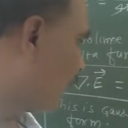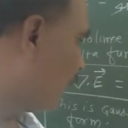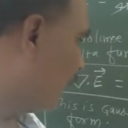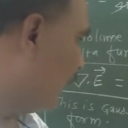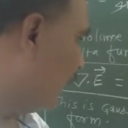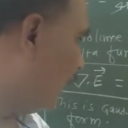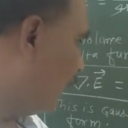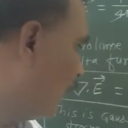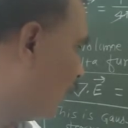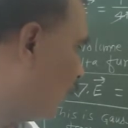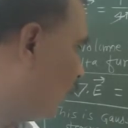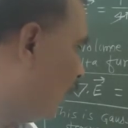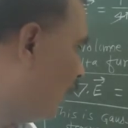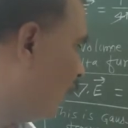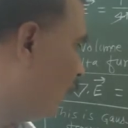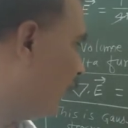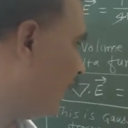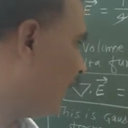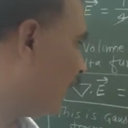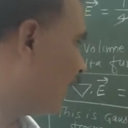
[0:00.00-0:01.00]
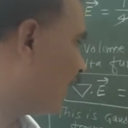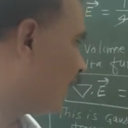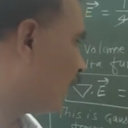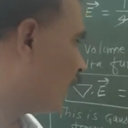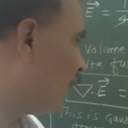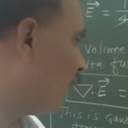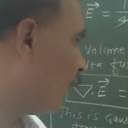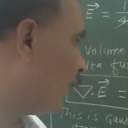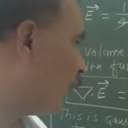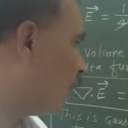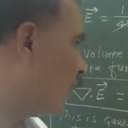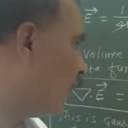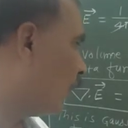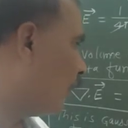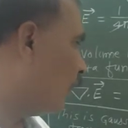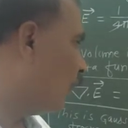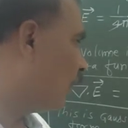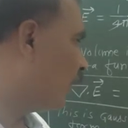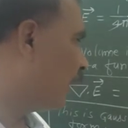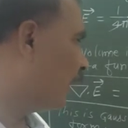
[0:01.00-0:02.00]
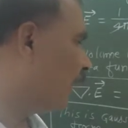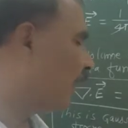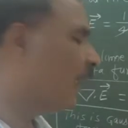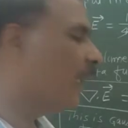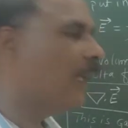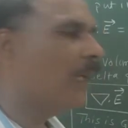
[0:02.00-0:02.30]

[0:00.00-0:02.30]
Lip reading: into volume integration of rho of dt,